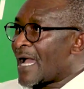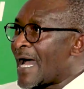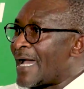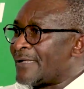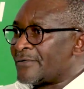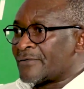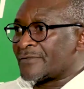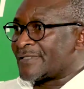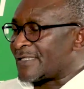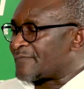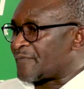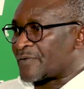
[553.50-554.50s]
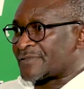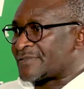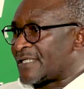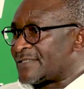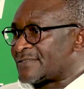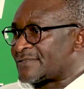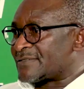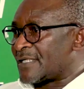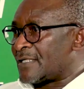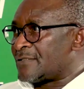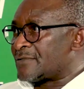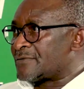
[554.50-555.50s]
I know that, for instance,
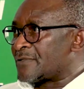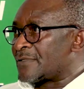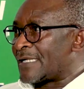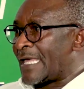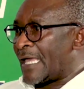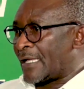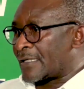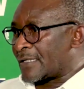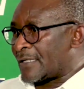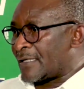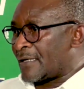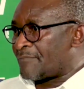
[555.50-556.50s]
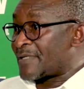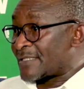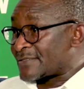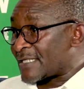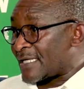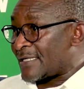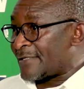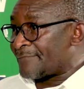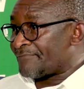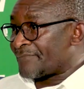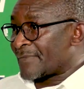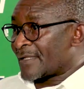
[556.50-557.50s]
a union like PSA
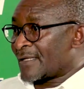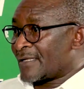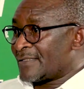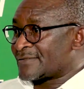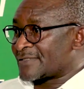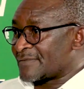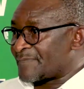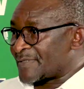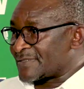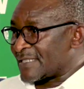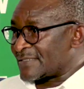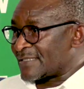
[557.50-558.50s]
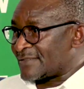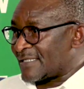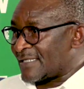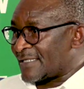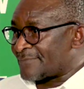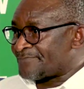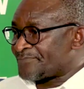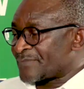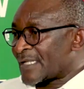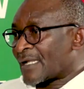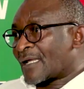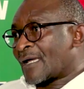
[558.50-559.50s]
is represented there.
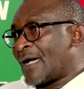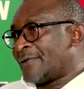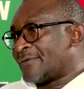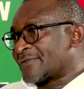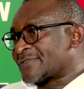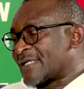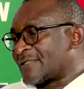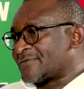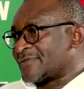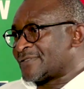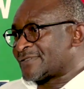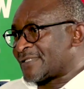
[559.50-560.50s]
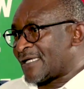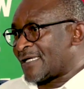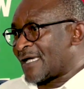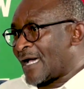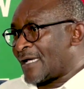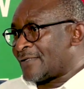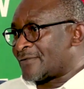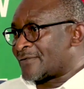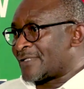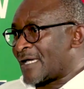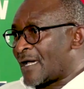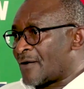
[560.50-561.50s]
I know SADTU is there. I know
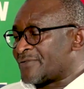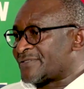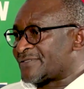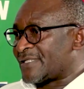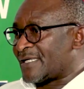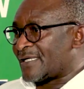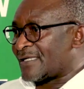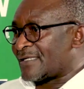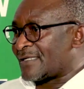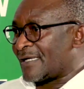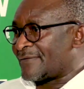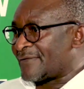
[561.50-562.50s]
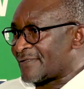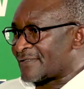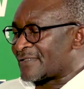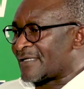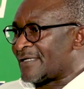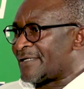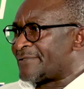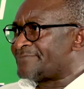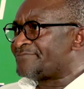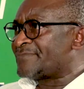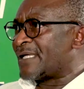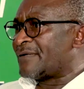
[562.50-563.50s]
NEHAU is there. I think
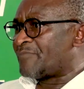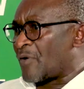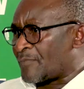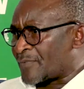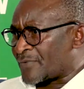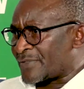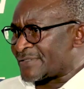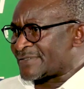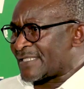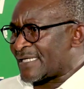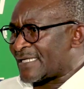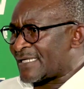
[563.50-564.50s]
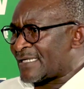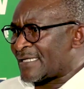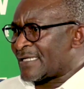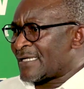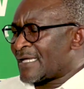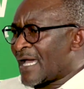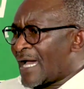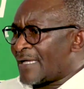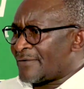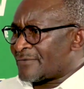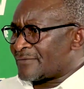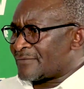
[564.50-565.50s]
POPCRU is there. I
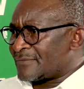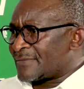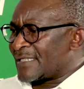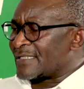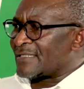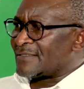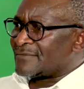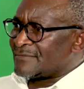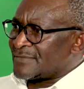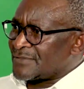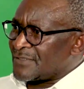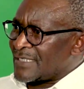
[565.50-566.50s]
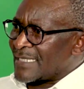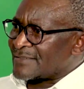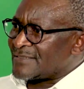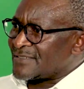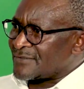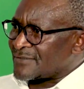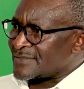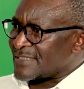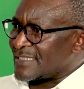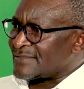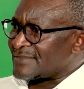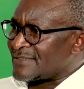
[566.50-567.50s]
think like
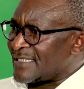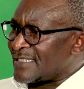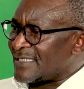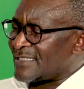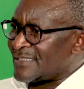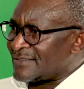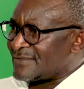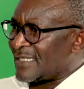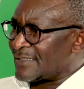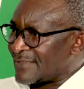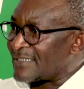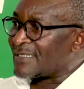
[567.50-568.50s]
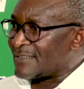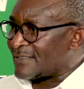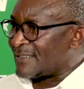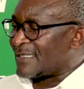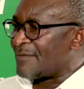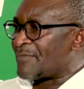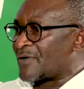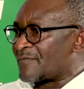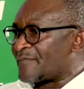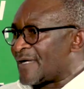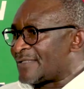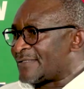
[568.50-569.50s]
DINOSA is there, and I think a number
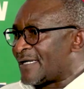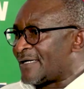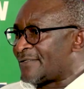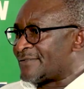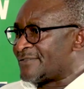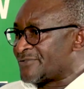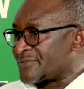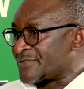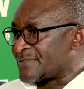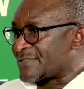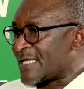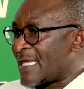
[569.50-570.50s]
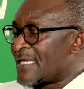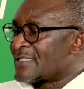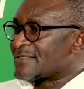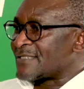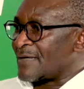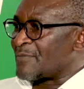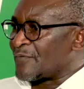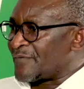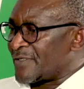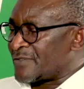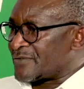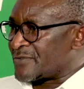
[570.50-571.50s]
of other unions. Some of
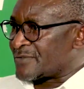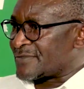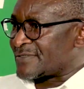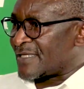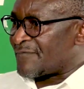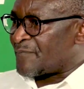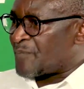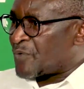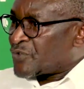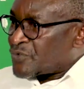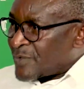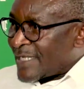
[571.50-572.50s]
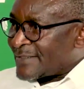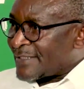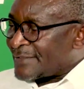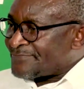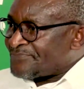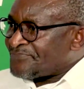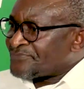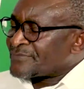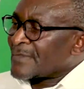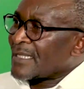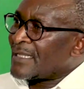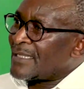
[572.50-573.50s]
the unions have put together
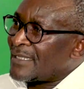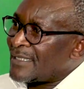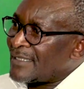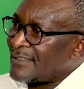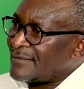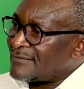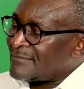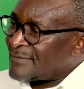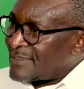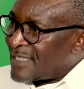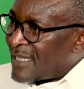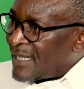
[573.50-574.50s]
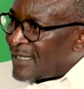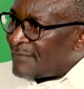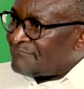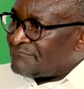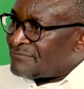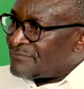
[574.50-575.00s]
their